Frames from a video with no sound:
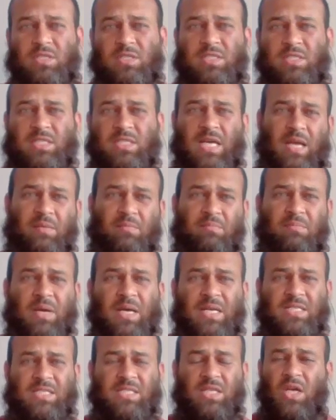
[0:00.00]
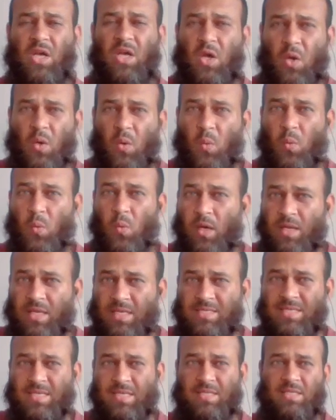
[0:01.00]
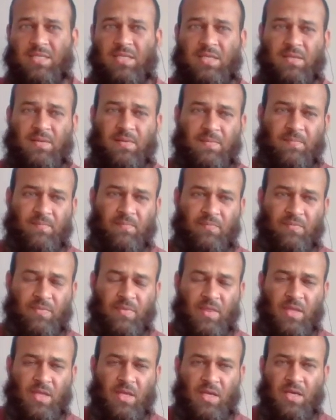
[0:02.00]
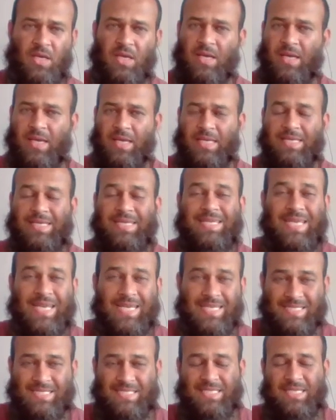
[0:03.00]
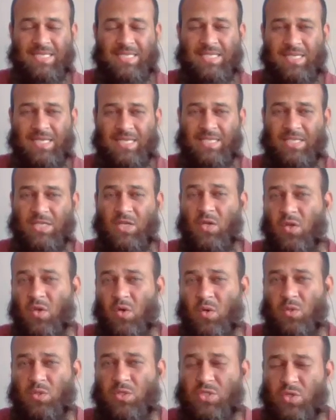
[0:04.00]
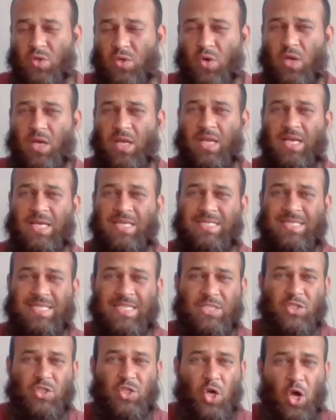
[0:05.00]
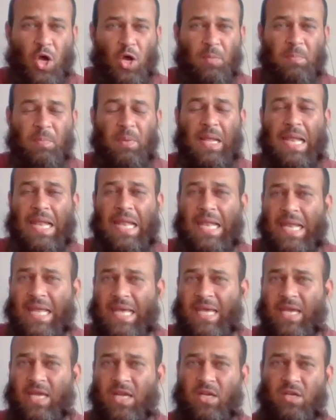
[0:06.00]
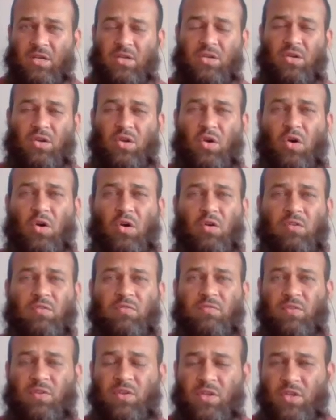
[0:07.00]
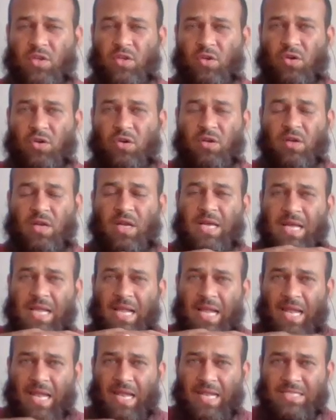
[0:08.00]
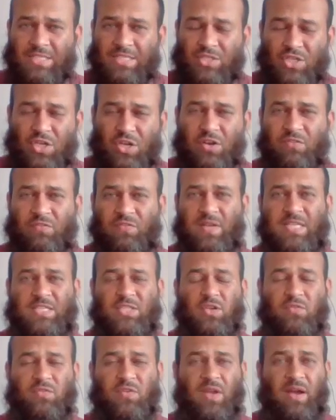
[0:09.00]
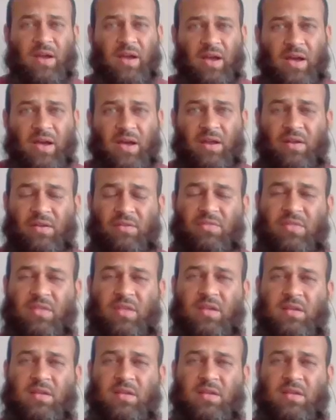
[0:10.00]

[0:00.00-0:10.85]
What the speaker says: time, but what is it? Yes, you know, soil is the top layer of your surface, of your earth.